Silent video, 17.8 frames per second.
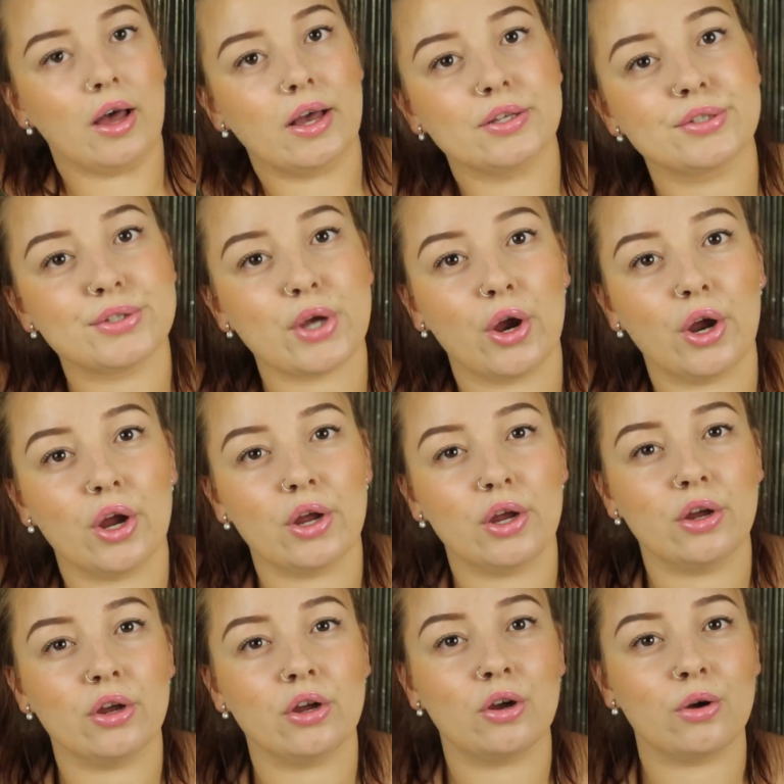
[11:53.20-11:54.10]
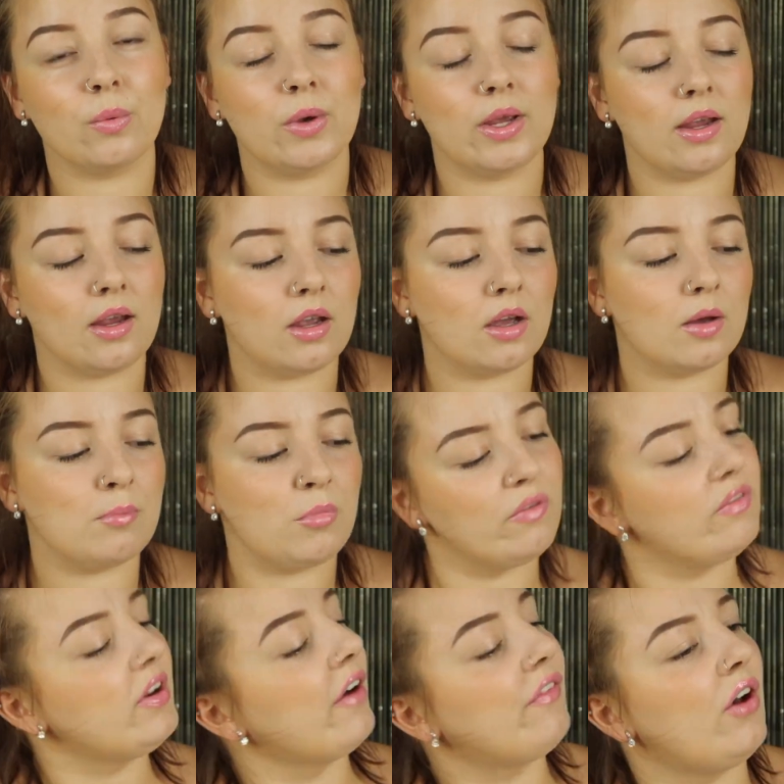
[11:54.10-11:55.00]
So we
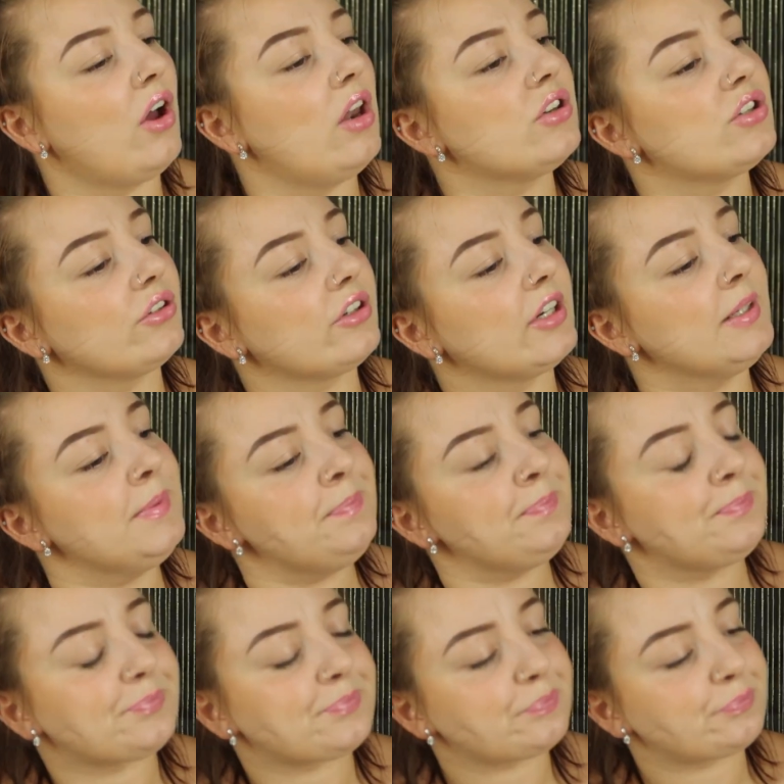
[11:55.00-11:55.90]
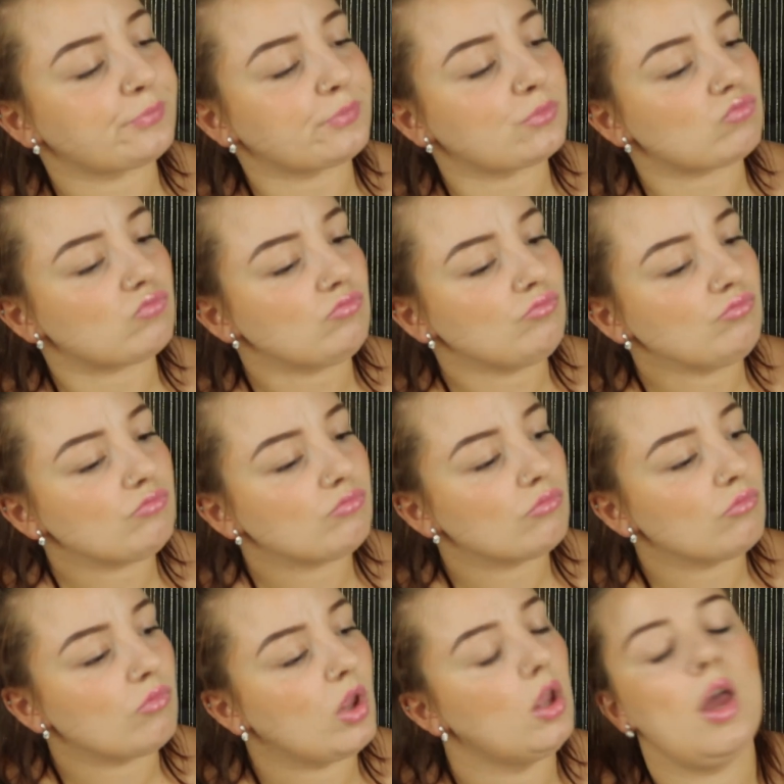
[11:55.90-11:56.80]
moved our furniture in
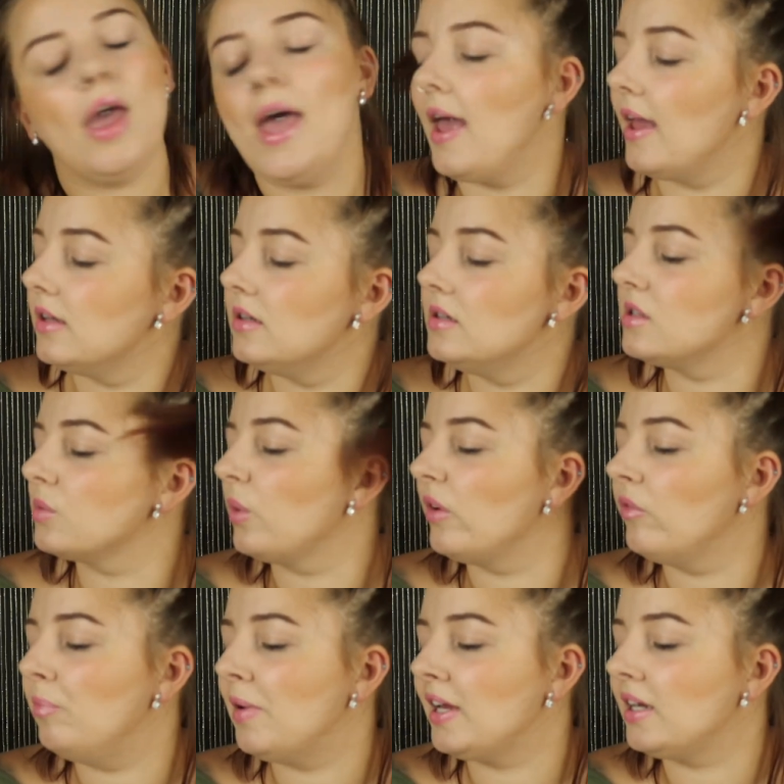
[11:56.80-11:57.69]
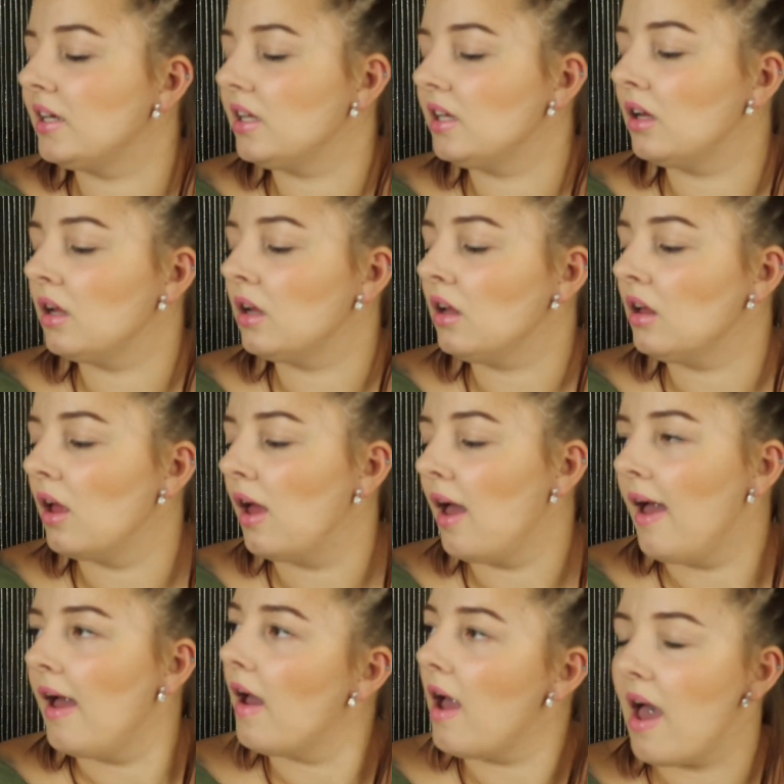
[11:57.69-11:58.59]
and we've been here
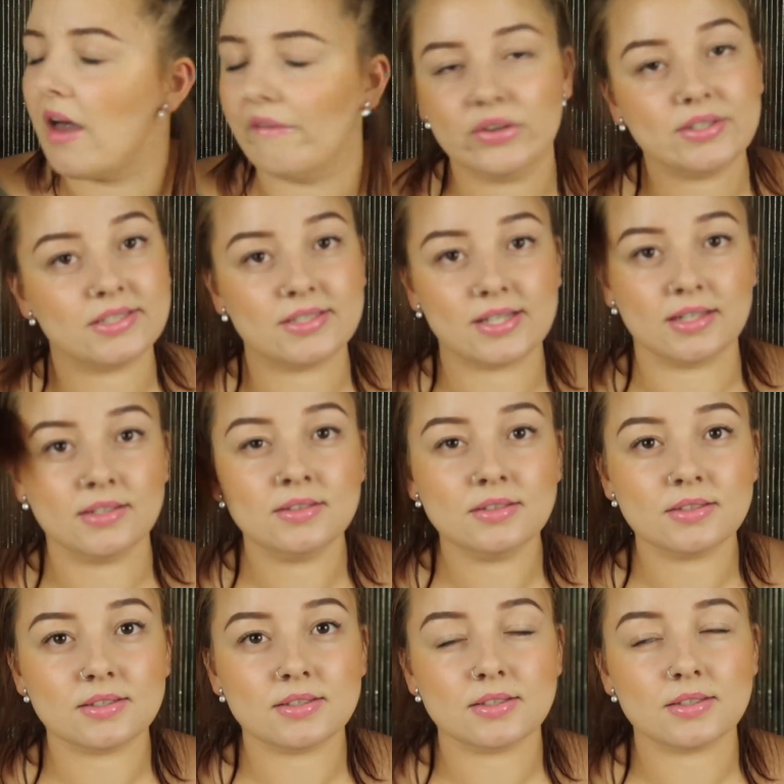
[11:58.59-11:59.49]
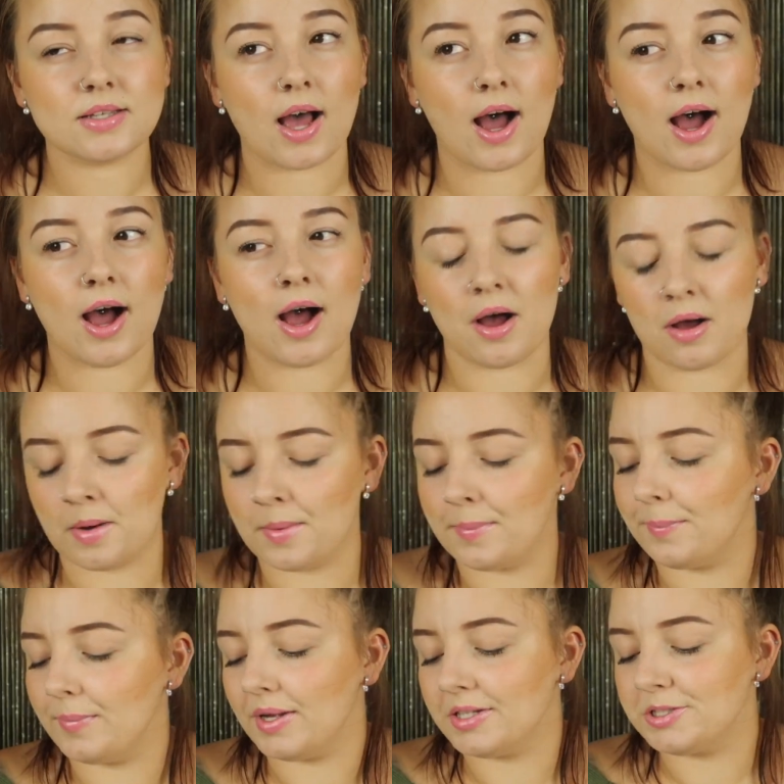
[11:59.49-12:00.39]
ever since.
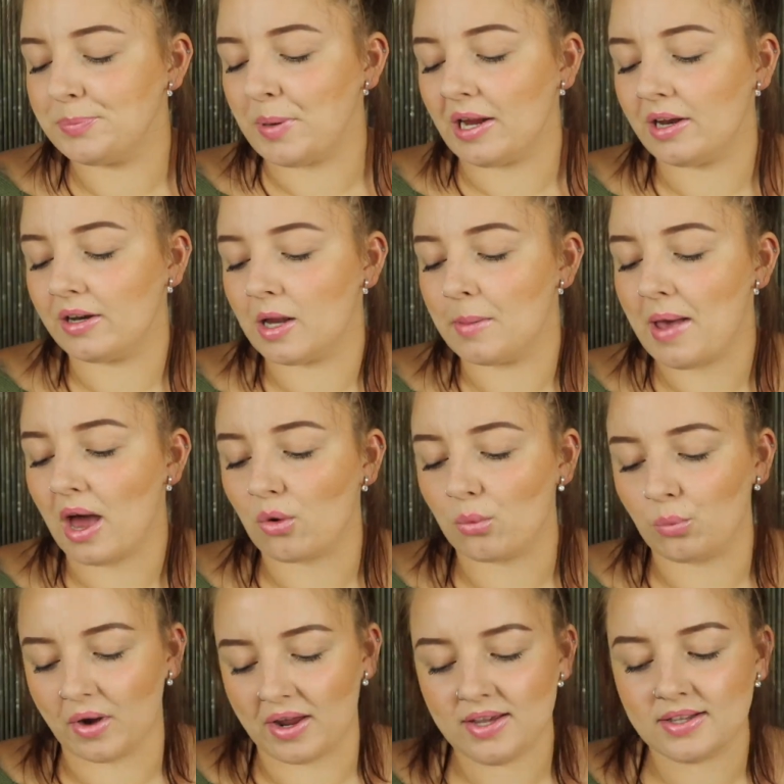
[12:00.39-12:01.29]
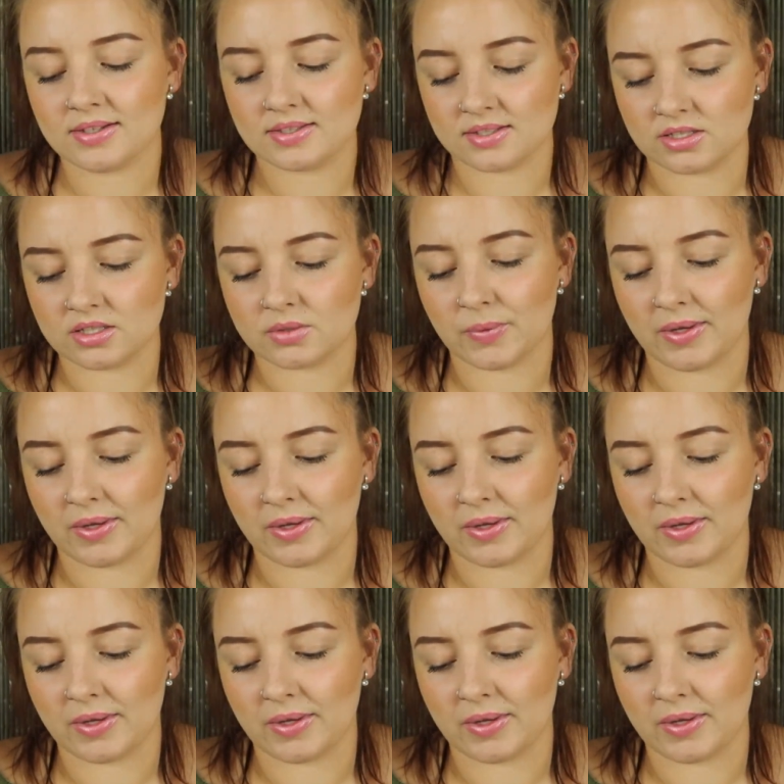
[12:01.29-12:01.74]
It's been about a week since